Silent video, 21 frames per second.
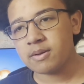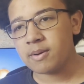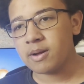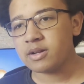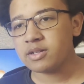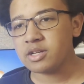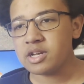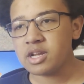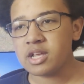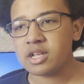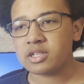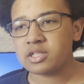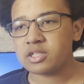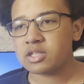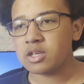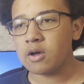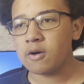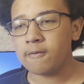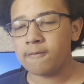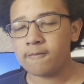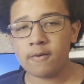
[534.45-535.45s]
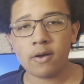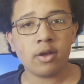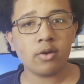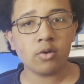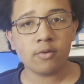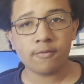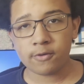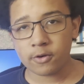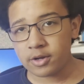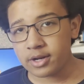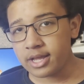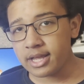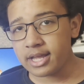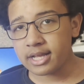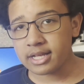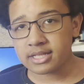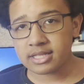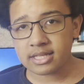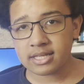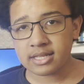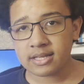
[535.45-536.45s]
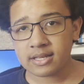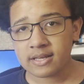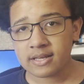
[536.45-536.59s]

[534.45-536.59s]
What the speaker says: much it. So final verdict,